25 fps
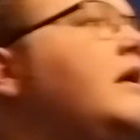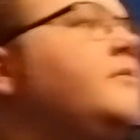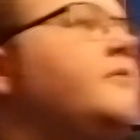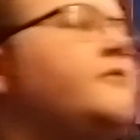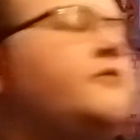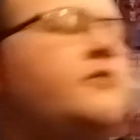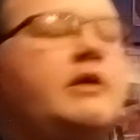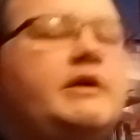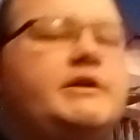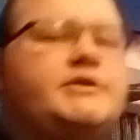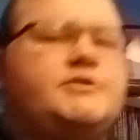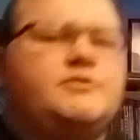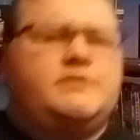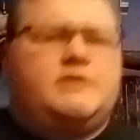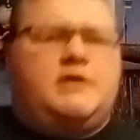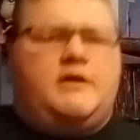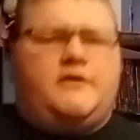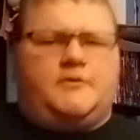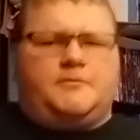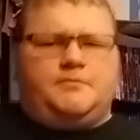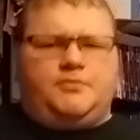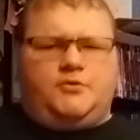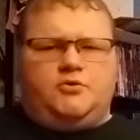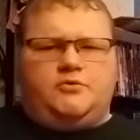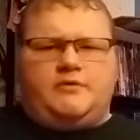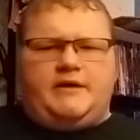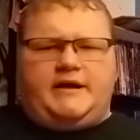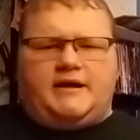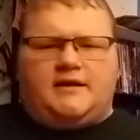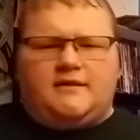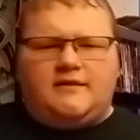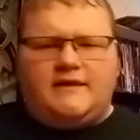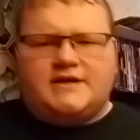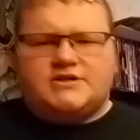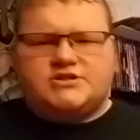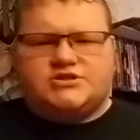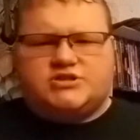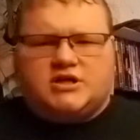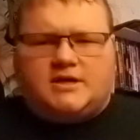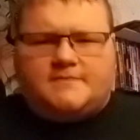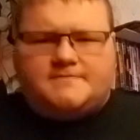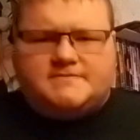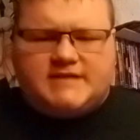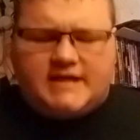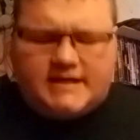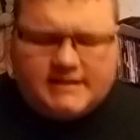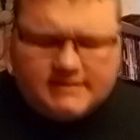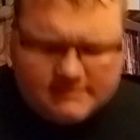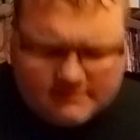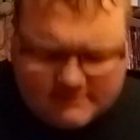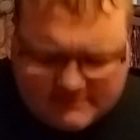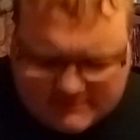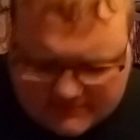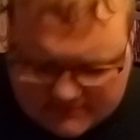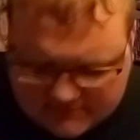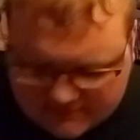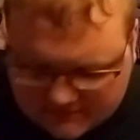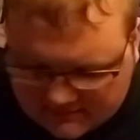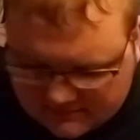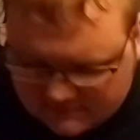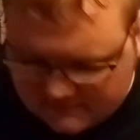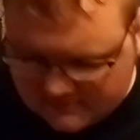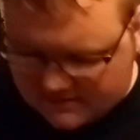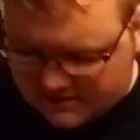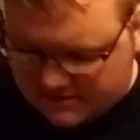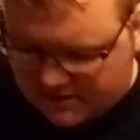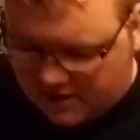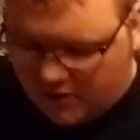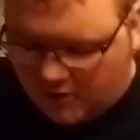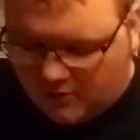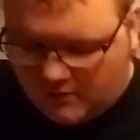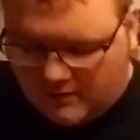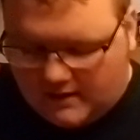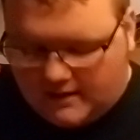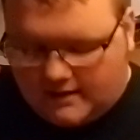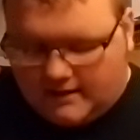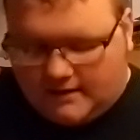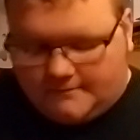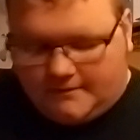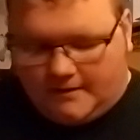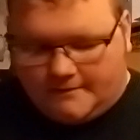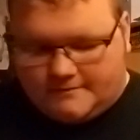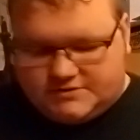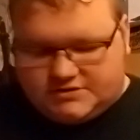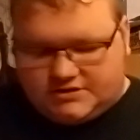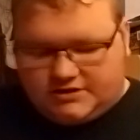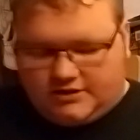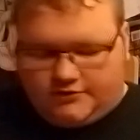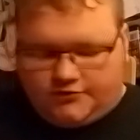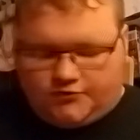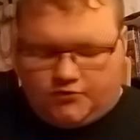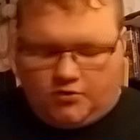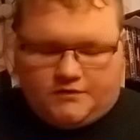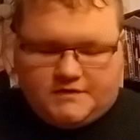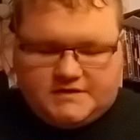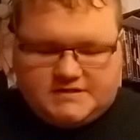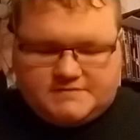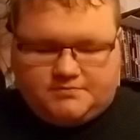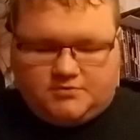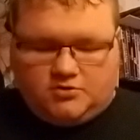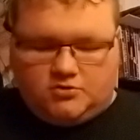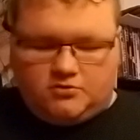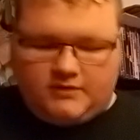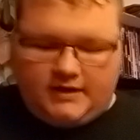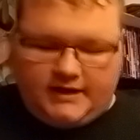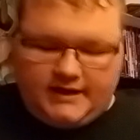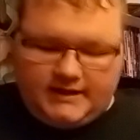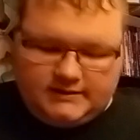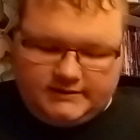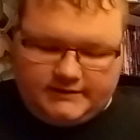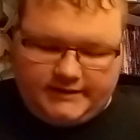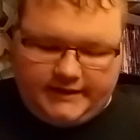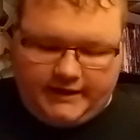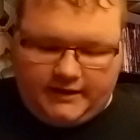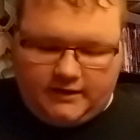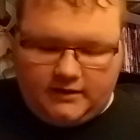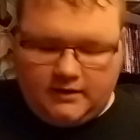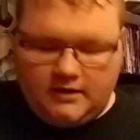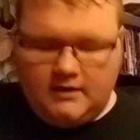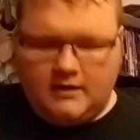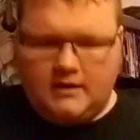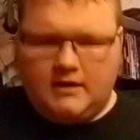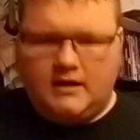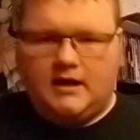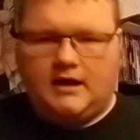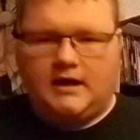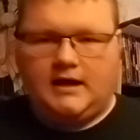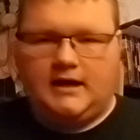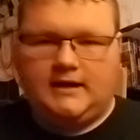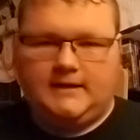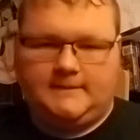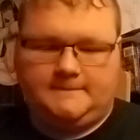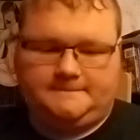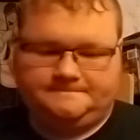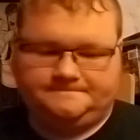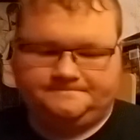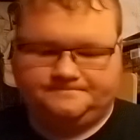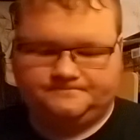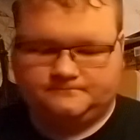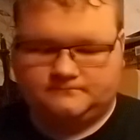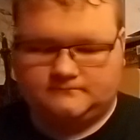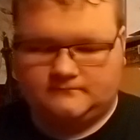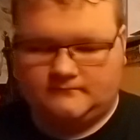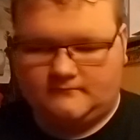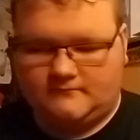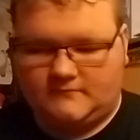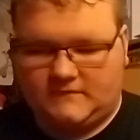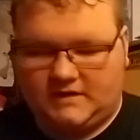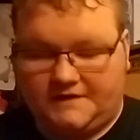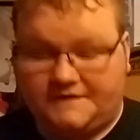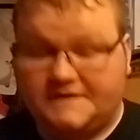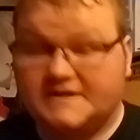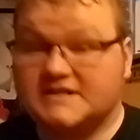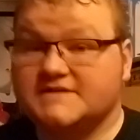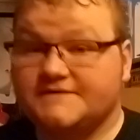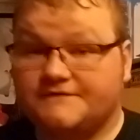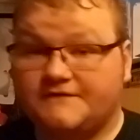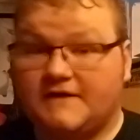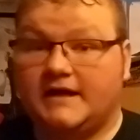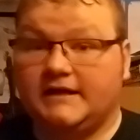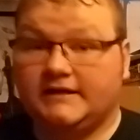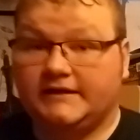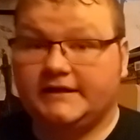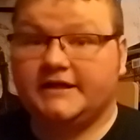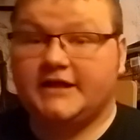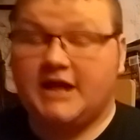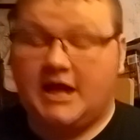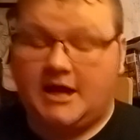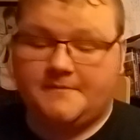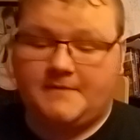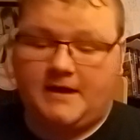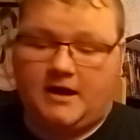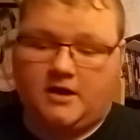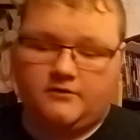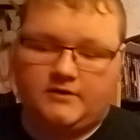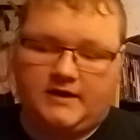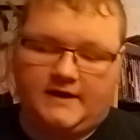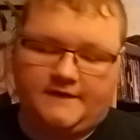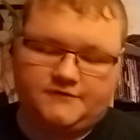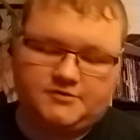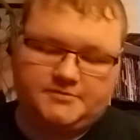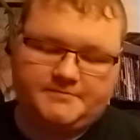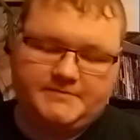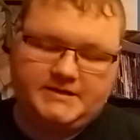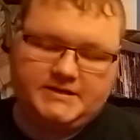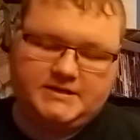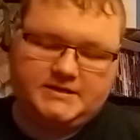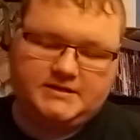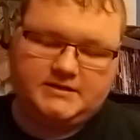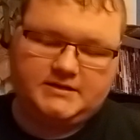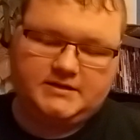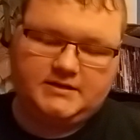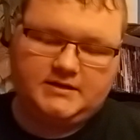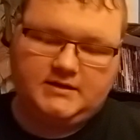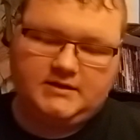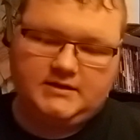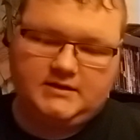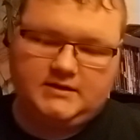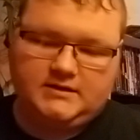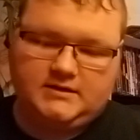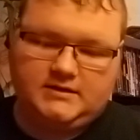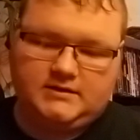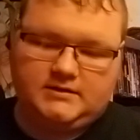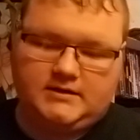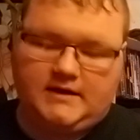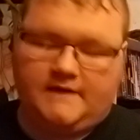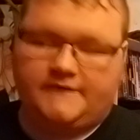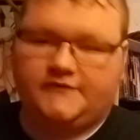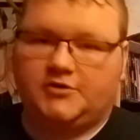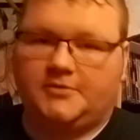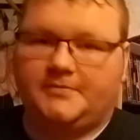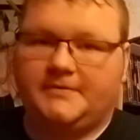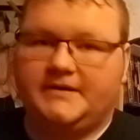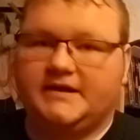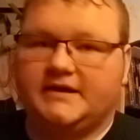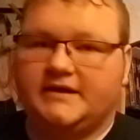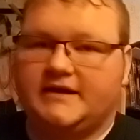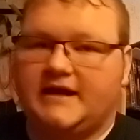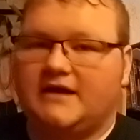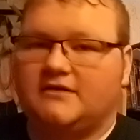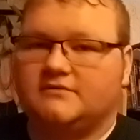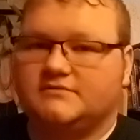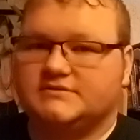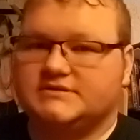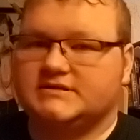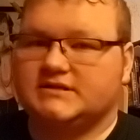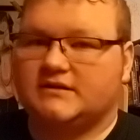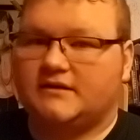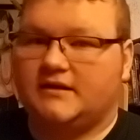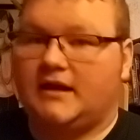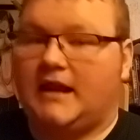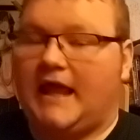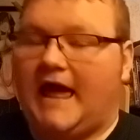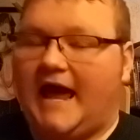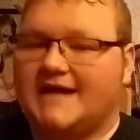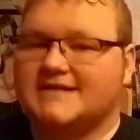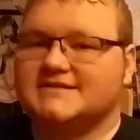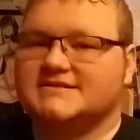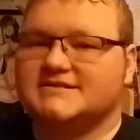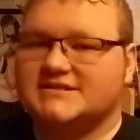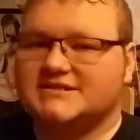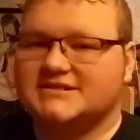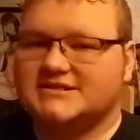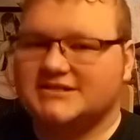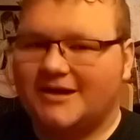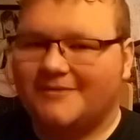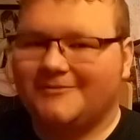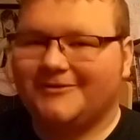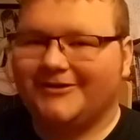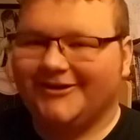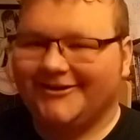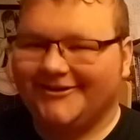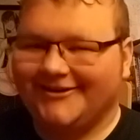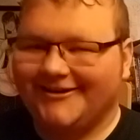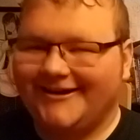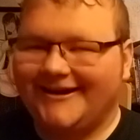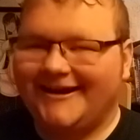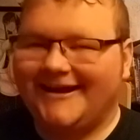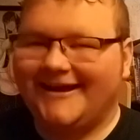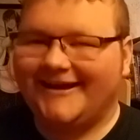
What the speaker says: before I do another Blu-ray collection update. So I'm just going to throw this Blu-ray in there. This finally came out after being announced last summer